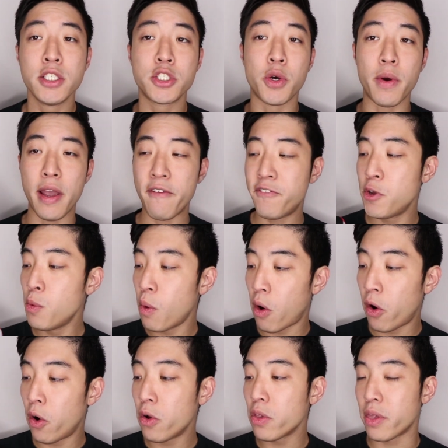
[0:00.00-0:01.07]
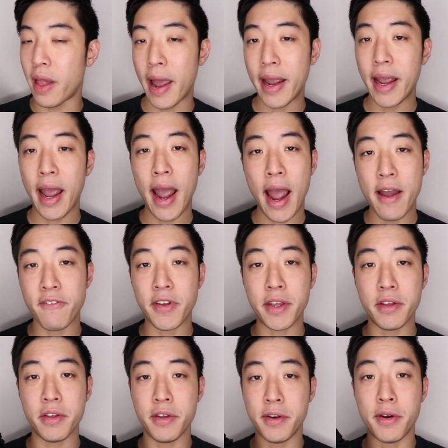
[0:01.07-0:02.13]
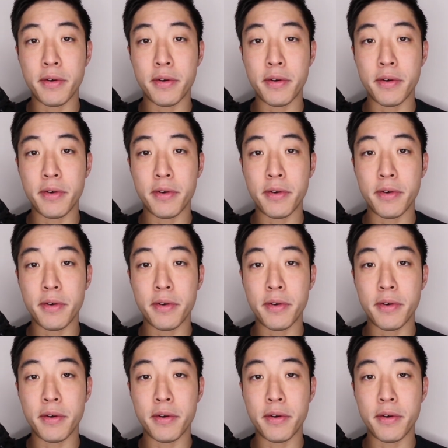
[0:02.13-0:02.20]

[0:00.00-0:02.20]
So if you all like having, you